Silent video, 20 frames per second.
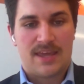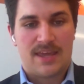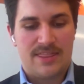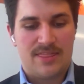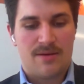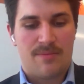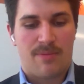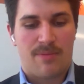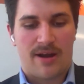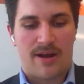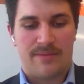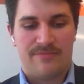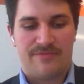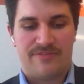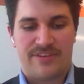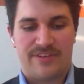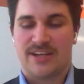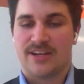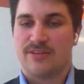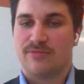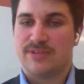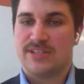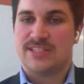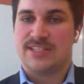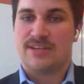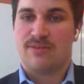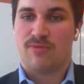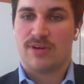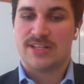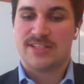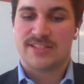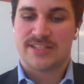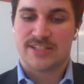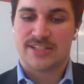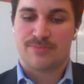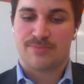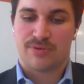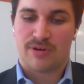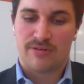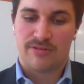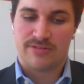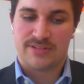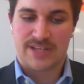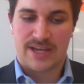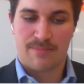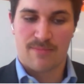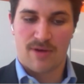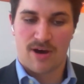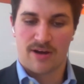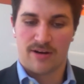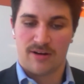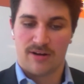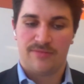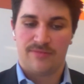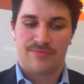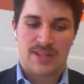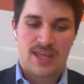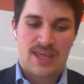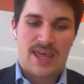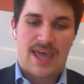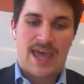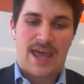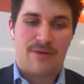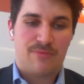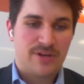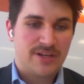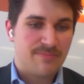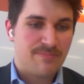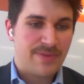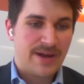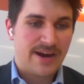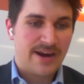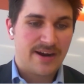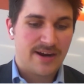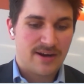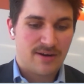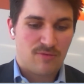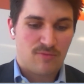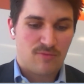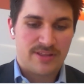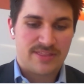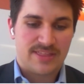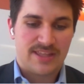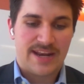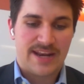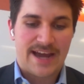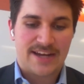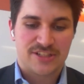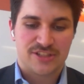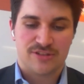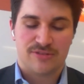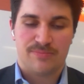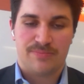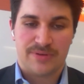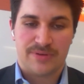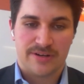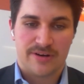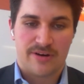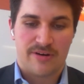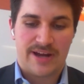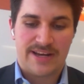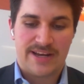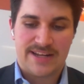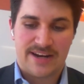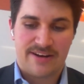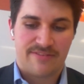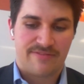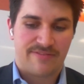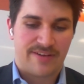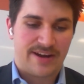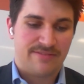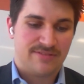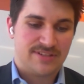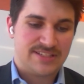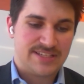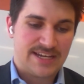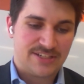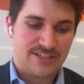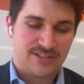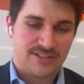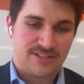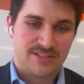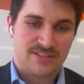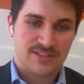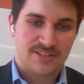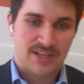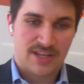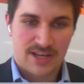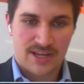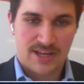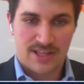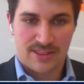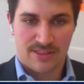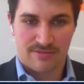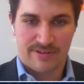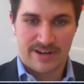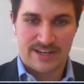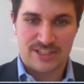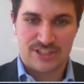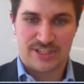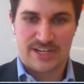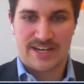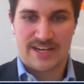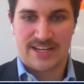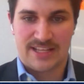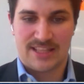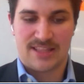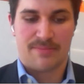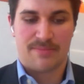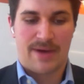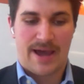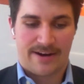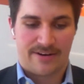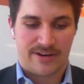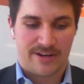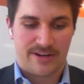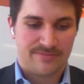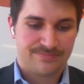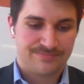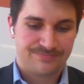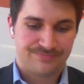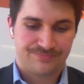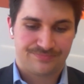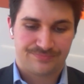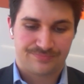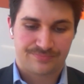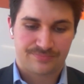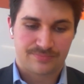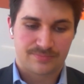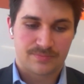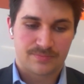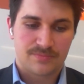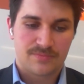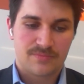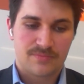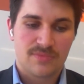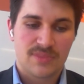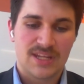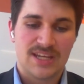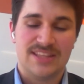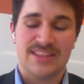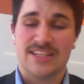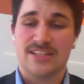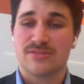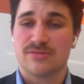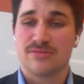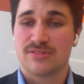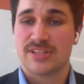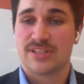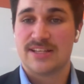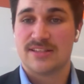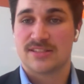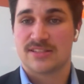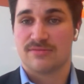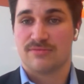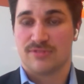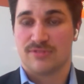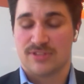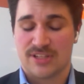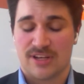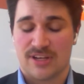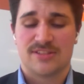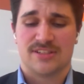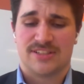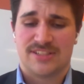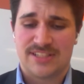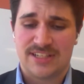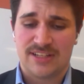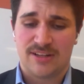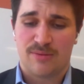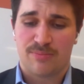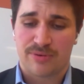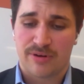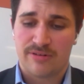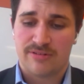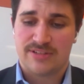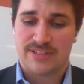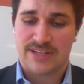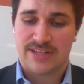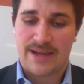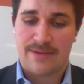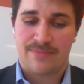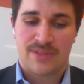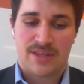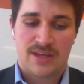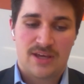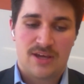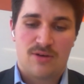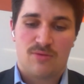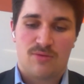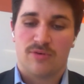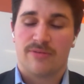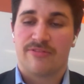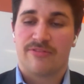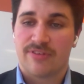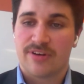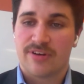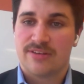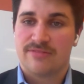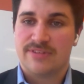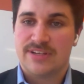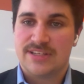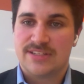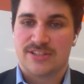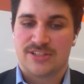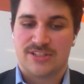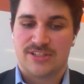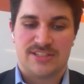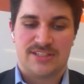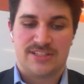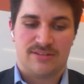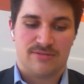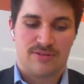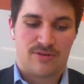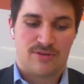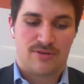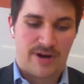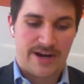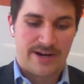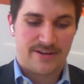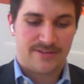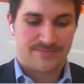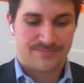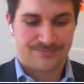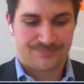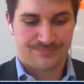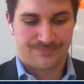In the bottom figure, we see one such prototype model, and we compare it with the National Bureau Identified Recessions, the red shading in the background. These results are still a prototype, where further research is still required.